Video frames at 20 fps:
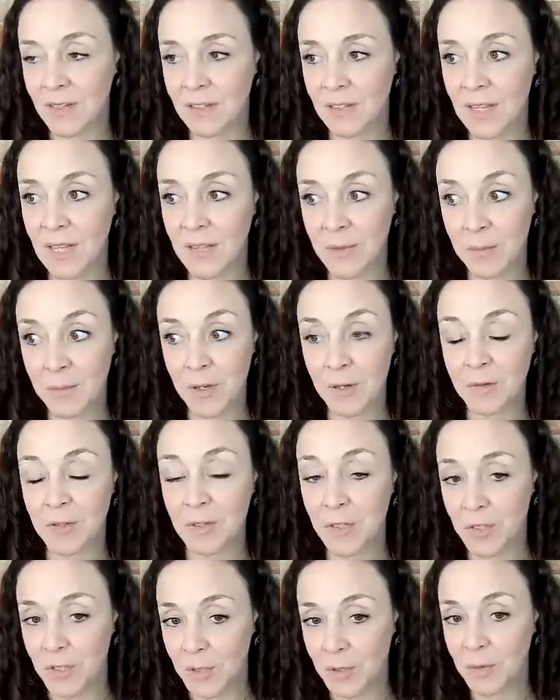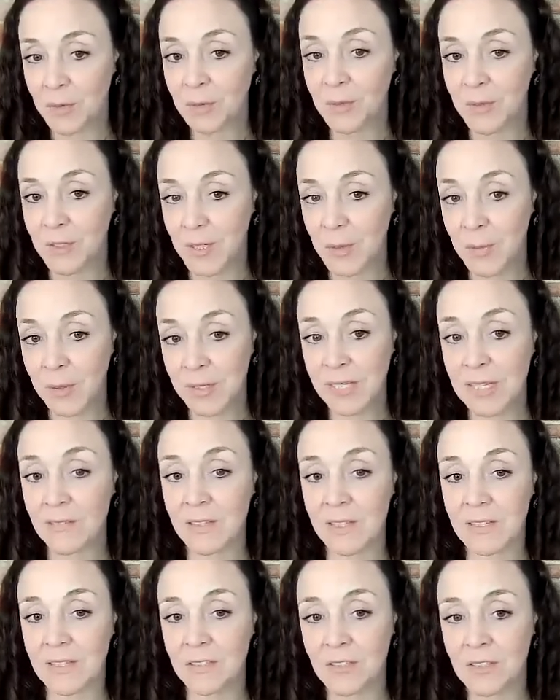let them know that you believe
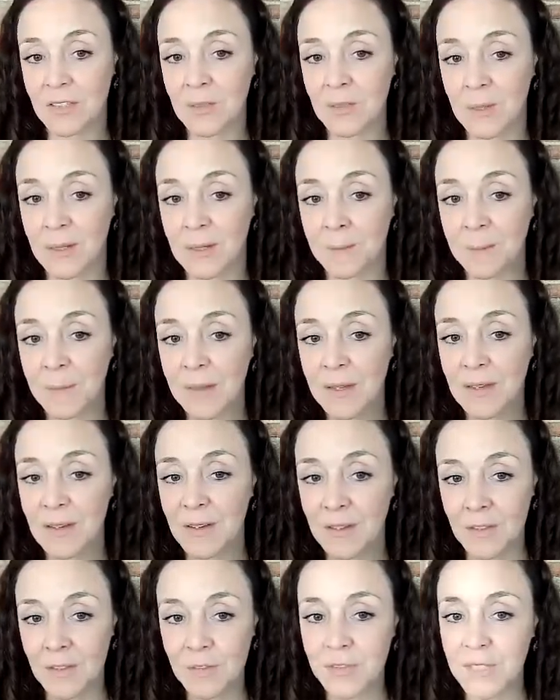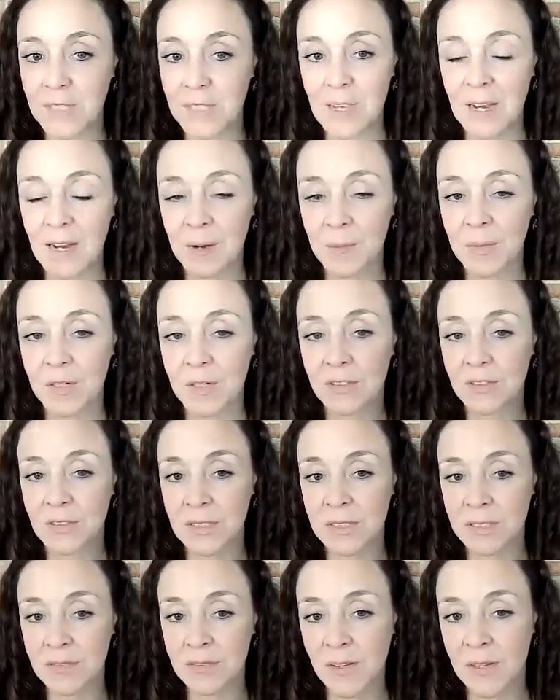they can do it, you see how much
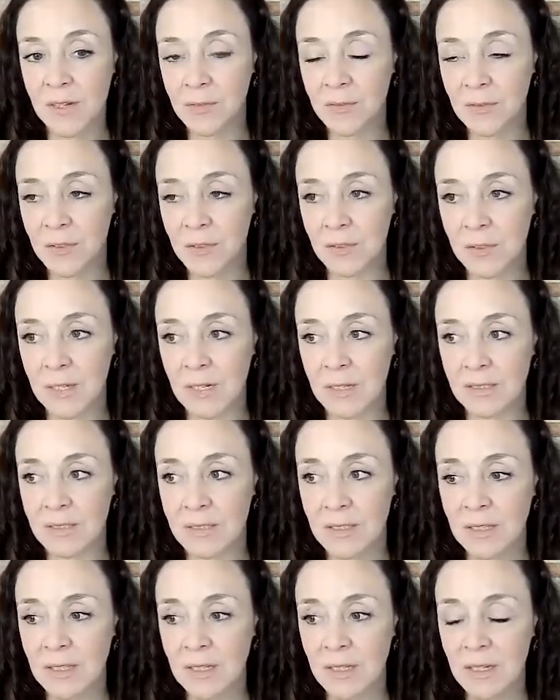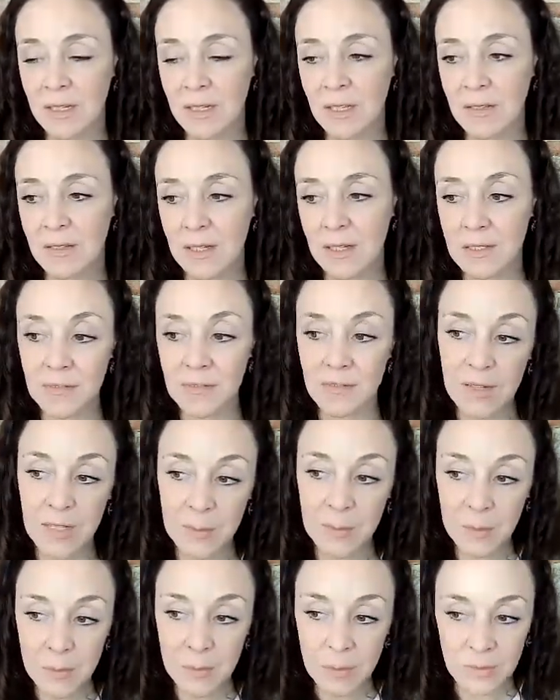they develop through that. They
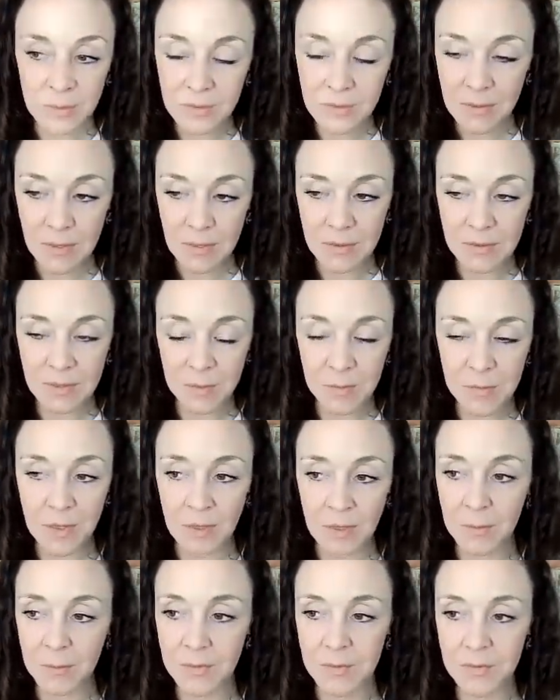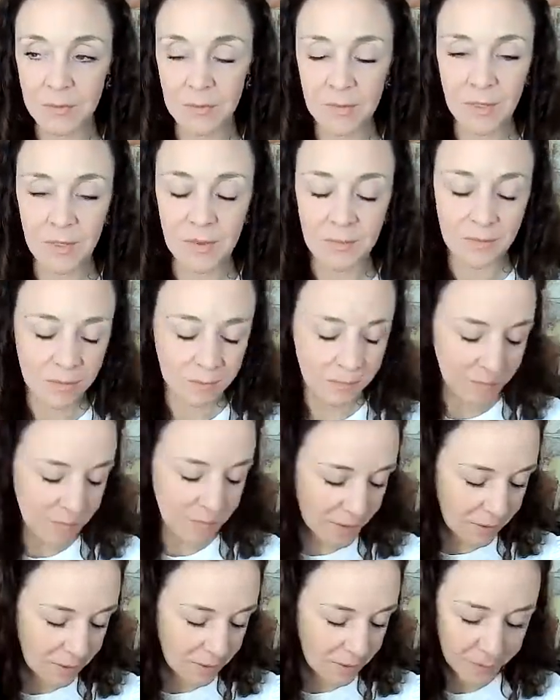develop, sometimes,
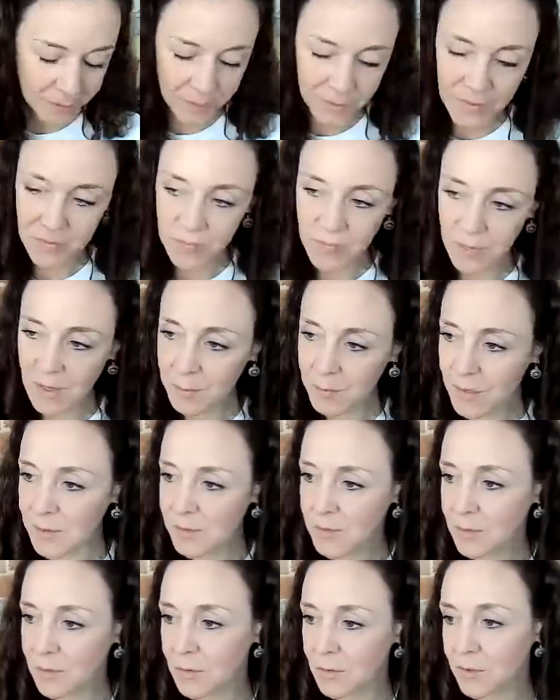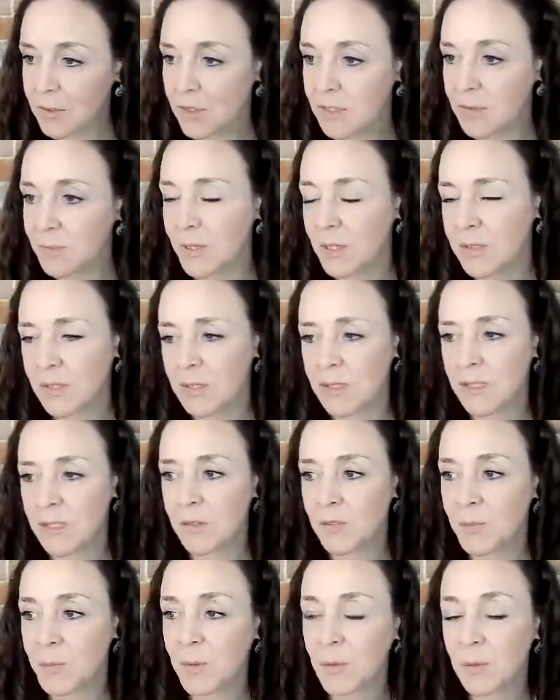fine motor or gross motor
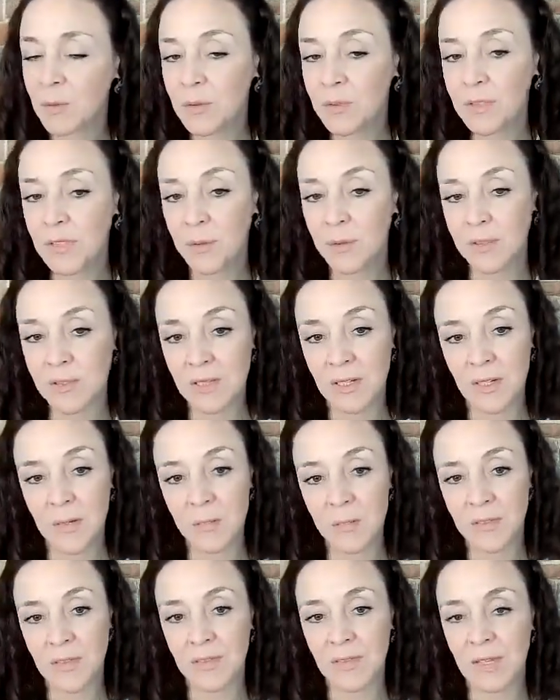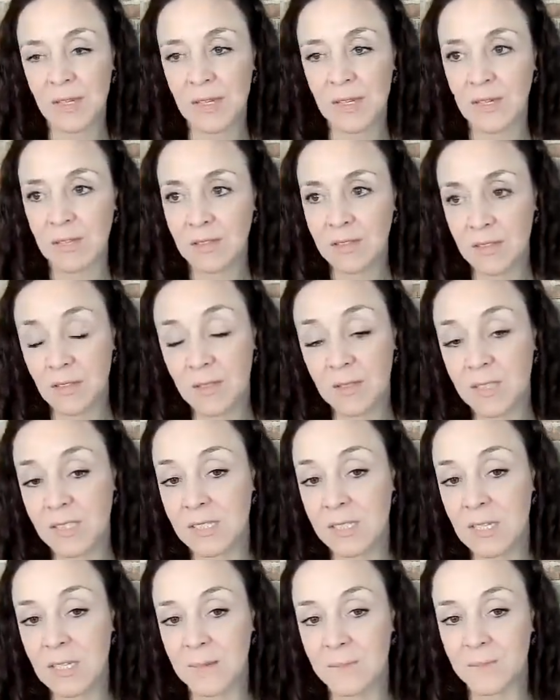skills, but also in terms of their
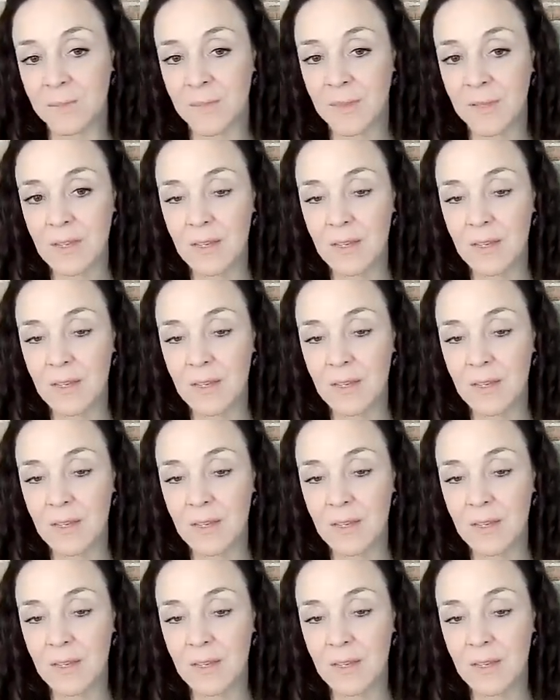self-esteem.